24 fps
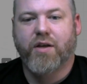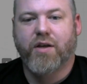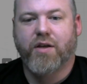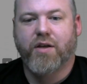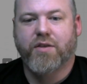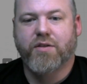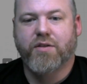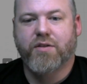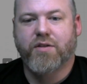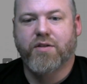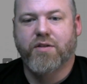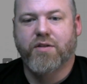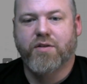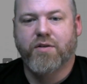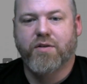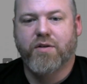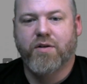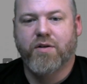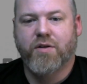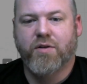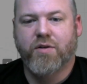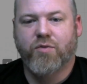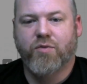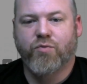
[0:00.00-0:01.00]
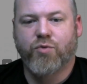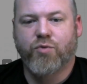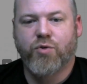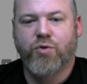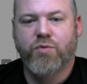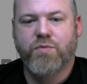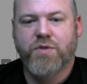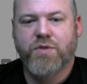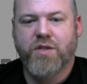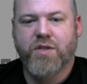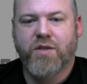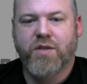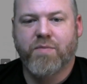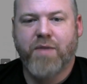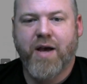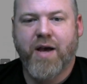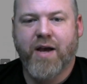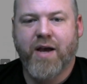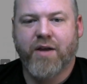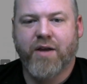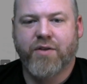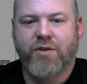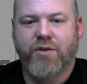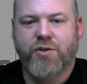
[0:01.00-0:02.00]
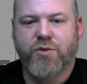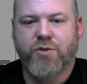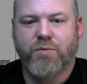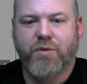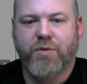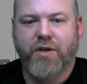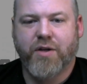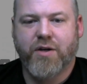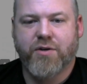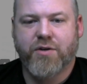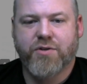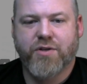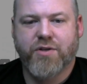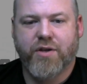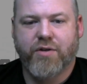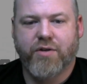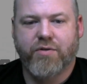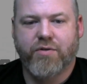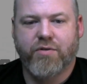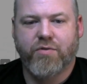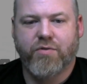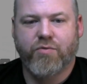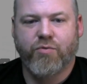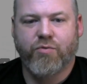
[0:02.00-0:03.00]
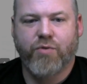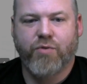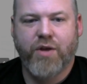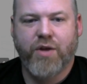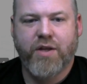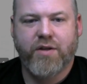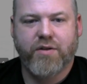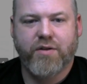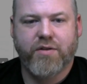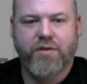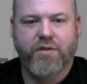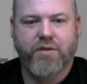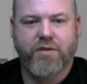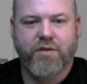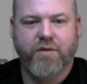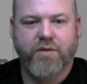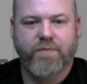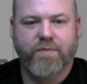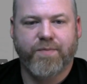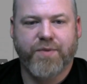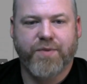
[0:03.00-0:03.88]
Got the rooms in the back that your players can rent,